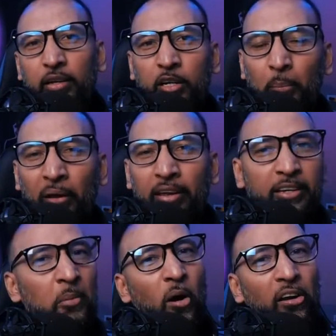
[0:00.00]
Capelli,
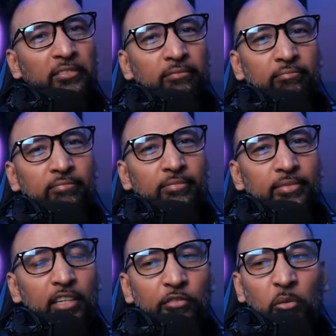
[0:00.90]
come on,
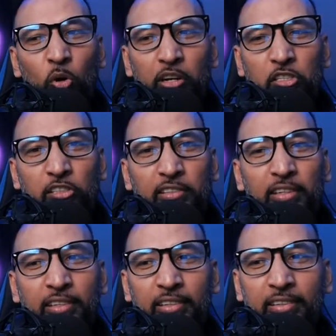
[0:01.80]
give your boy a jersey.